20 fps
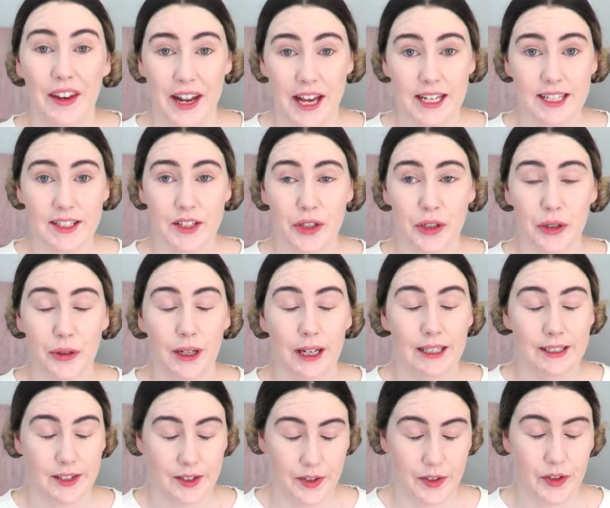next two
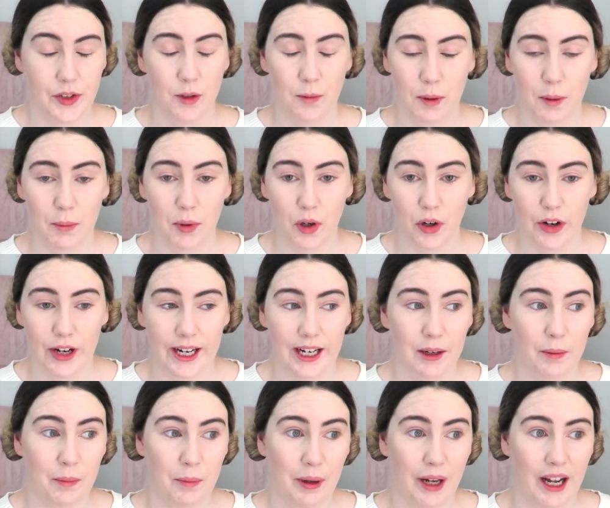are super
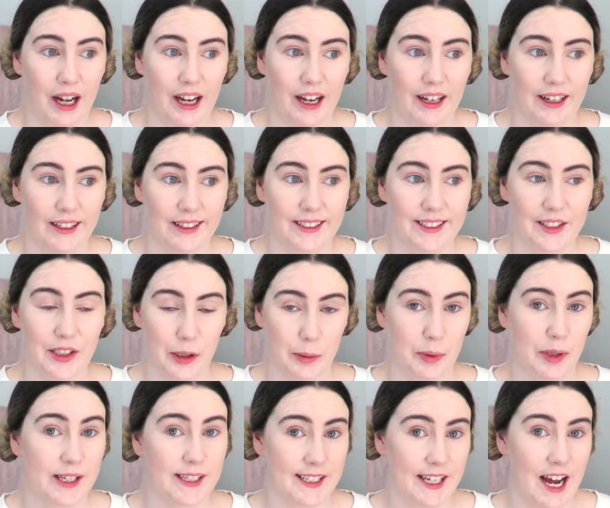boring, but
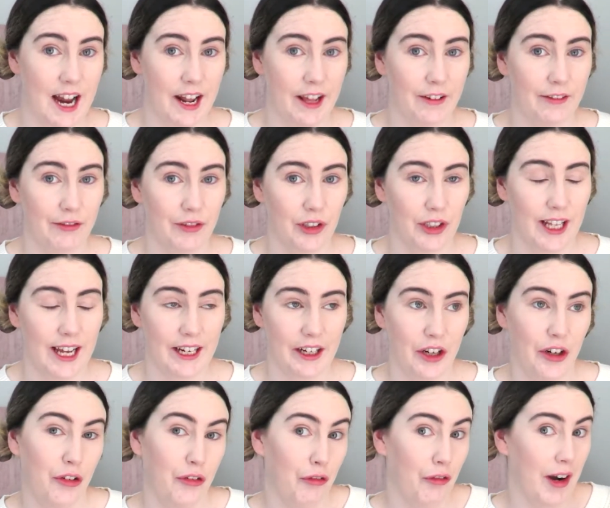super exciting for like
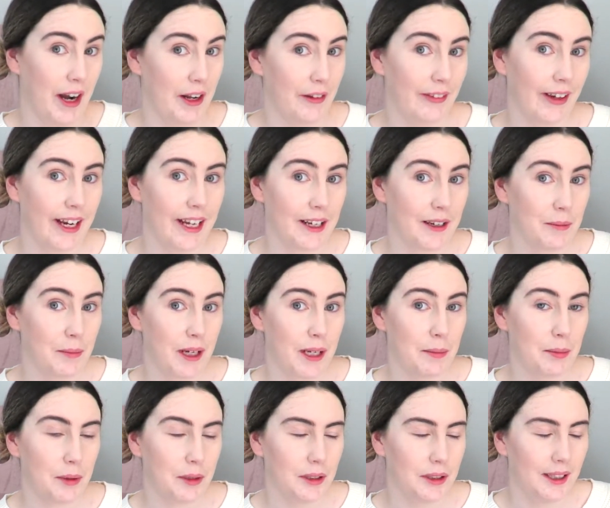renovating
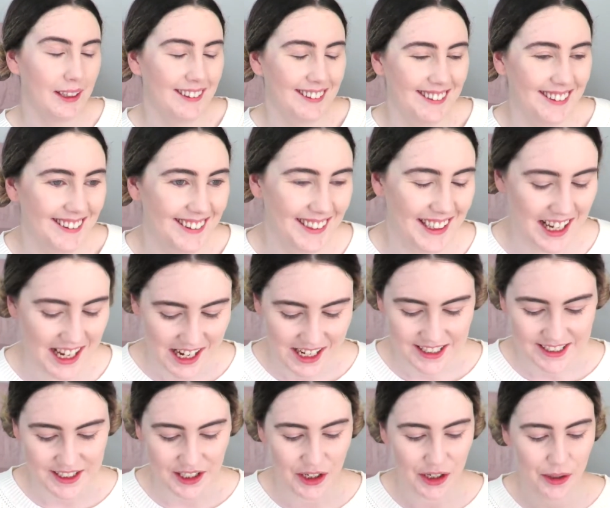people.
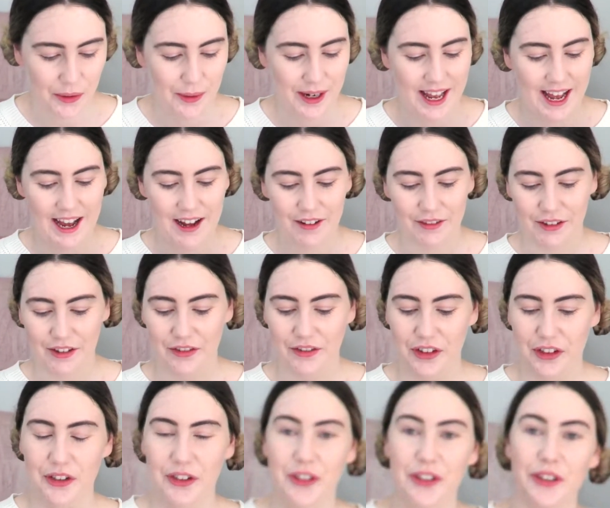So we have a
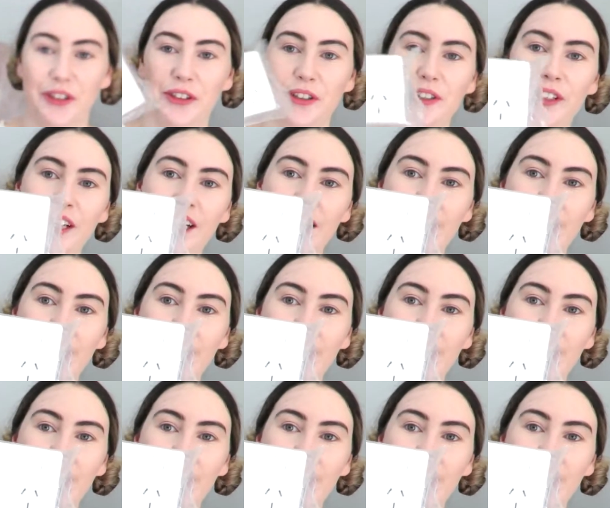few